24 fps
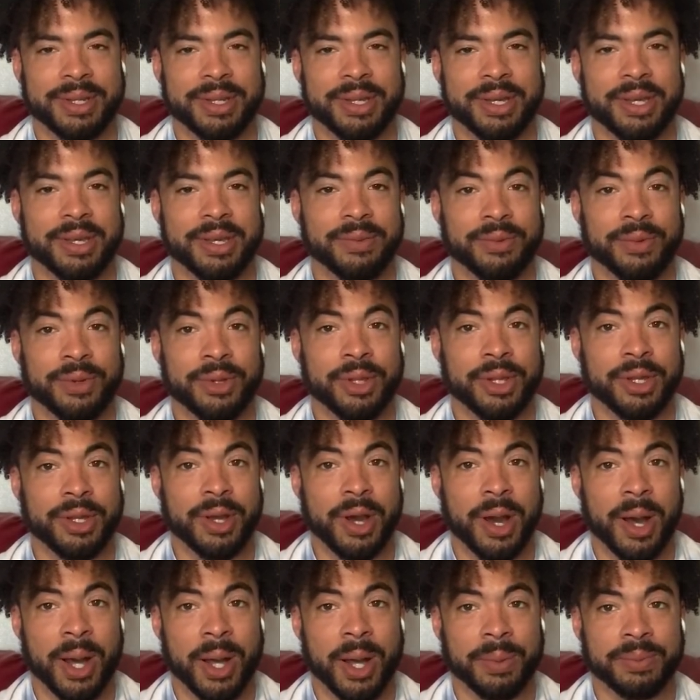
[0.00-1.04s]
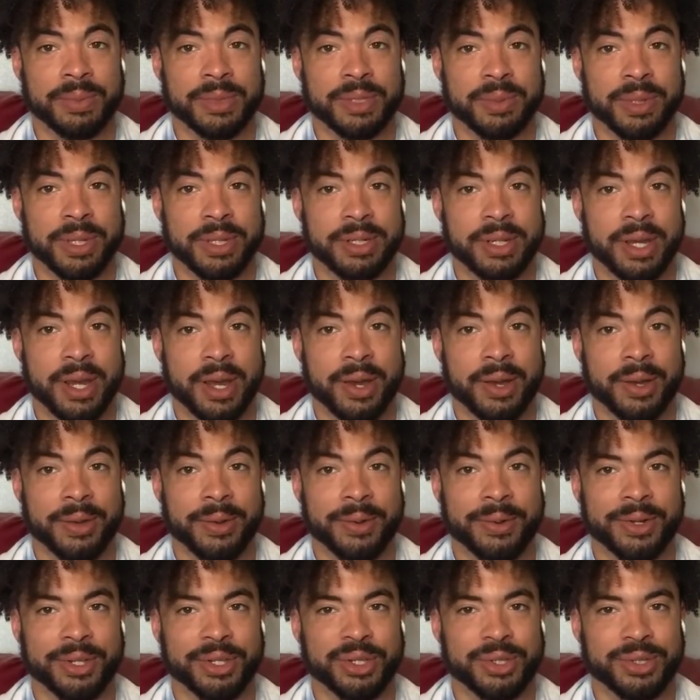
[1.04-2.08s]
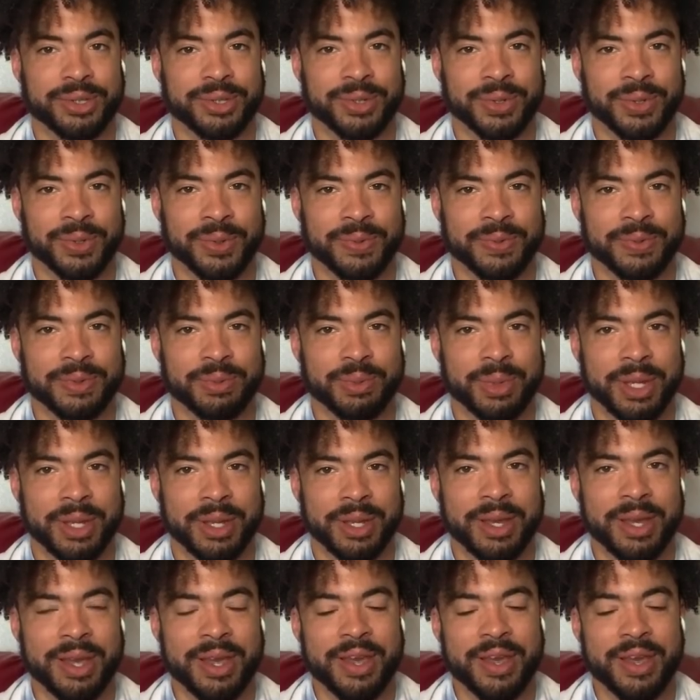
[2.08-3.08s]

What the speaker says: It really calms me down, soothes me."